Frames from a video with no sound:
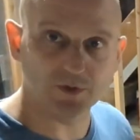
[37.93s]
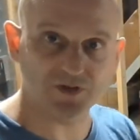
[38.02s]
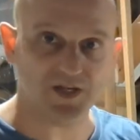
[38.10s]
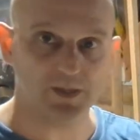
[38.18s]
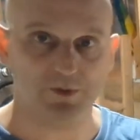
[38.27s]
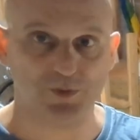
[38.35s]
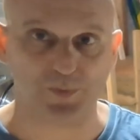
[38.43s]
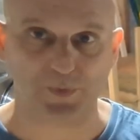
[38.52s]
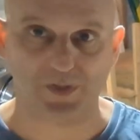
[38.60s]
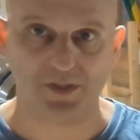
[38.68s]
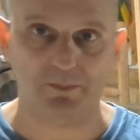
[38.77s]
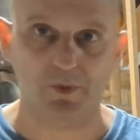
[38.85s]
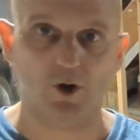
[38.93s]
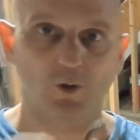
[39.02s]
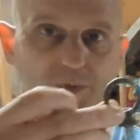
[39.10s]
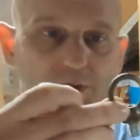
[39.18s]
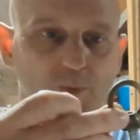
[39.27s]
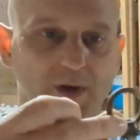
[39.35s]
was sandwiched between the
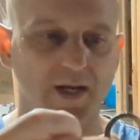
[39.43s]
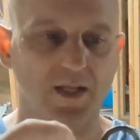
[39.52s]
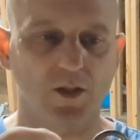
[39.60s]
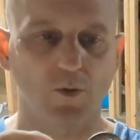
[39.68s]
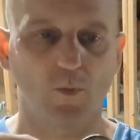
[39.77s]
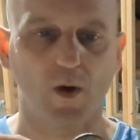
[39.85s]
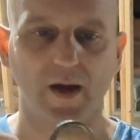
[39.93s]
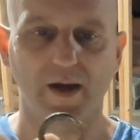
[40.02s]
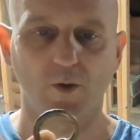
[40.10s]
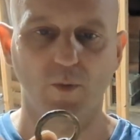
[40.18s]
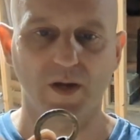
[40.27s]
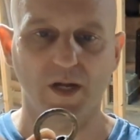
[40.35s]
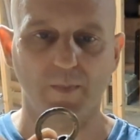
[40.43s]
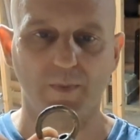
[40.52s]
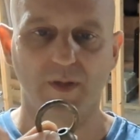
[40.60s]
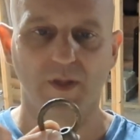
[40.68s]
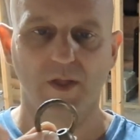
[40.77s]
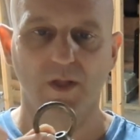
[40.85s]
bulb and the ring. The wire went
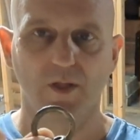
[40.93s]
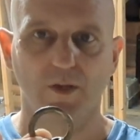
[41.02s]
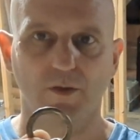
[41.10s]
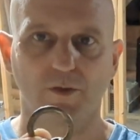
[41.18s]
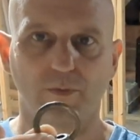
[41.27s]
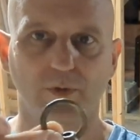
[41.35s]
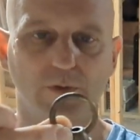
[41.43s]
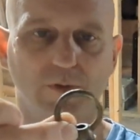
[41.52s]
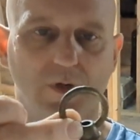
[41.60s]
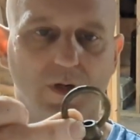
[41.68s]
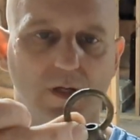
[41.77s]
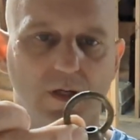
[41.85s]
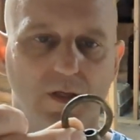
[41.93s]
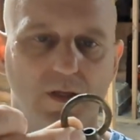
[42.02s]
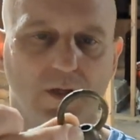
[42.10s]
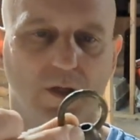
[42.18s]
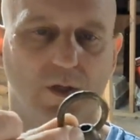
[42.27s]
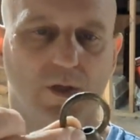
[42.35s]
up through
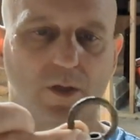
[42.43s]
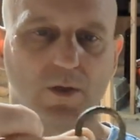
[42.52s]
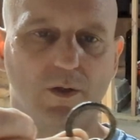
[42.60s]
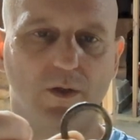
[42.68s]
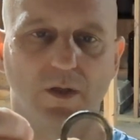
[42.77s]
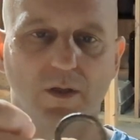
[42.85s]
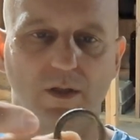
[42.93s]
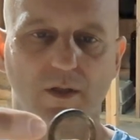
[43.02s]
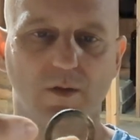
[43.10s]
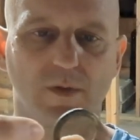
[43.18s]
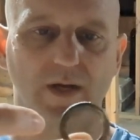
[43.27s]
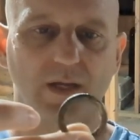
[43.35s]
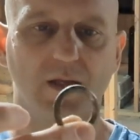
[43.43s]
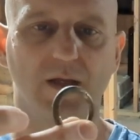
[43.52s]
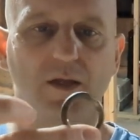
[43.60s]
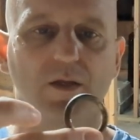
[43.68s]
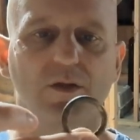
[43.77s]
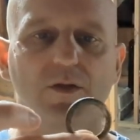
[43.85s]
uh, the ring,
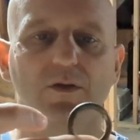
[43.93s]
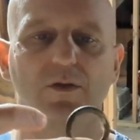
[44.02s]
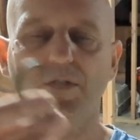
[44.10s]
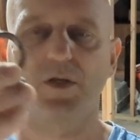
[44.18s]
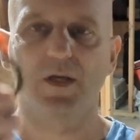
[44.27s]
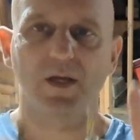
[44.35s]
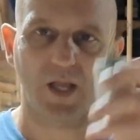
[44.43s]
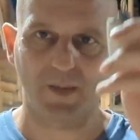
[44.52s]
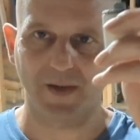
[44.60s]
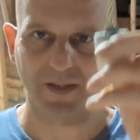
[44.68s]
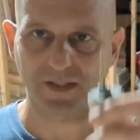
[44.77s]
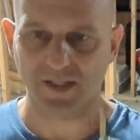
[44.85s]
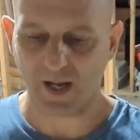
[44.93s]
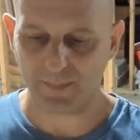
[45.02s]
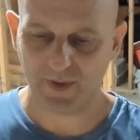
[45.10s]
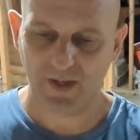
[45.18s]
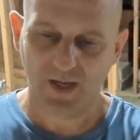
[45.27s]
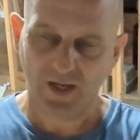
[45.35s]
came out the
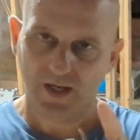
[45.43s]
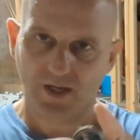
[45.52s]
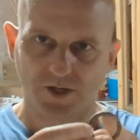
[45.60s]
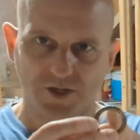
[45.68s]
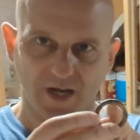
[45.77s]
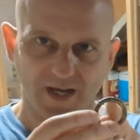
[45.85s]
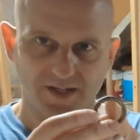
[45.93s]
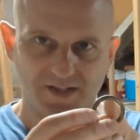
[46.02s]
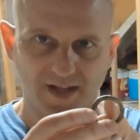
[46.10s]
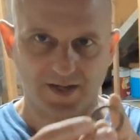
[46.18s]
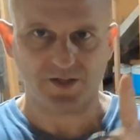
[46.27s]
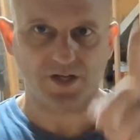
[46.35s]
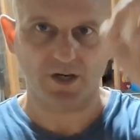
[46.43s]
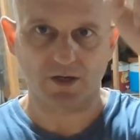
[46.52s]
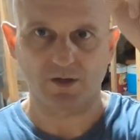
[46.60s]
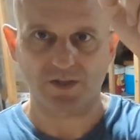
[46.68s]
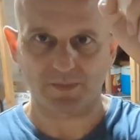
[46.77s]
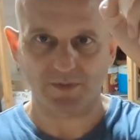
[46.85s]
top. Chain attached here
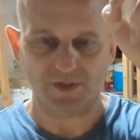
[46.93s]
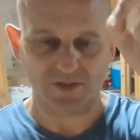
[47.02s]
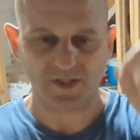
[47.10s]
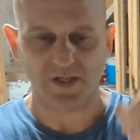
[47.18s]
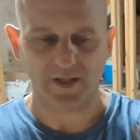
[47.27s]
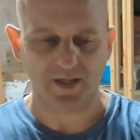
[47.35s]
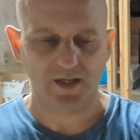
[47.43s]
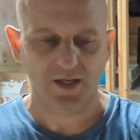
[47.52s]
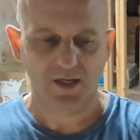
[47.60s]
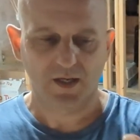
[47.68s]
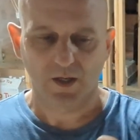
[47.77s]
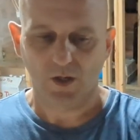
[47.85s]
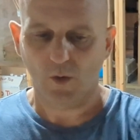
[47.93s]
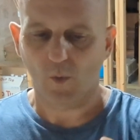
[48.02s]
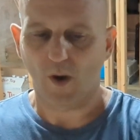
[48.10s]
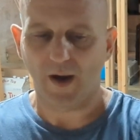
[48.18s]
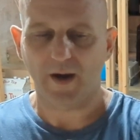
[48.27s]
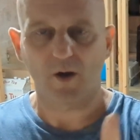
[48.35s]
goes up to the ceiling.
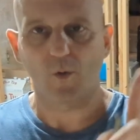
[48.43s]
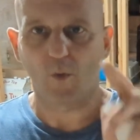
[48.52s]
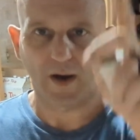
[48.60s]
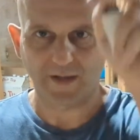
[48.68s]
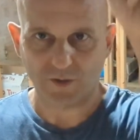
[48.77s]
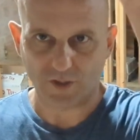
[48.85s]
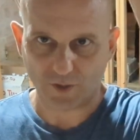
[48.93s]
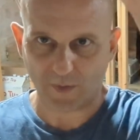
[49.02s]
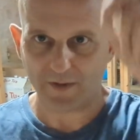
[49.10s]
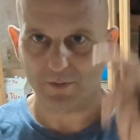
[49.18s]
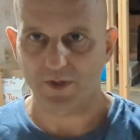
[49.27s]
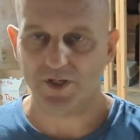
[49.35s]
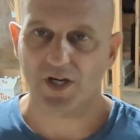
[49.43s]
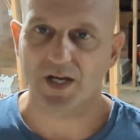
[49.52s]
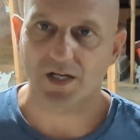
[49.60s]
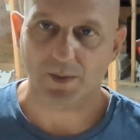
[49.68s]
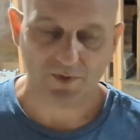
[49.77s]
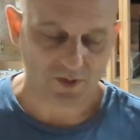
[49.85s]
Wire winds its way through the
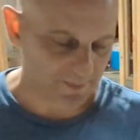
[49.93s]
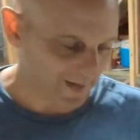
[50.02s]
chain up to the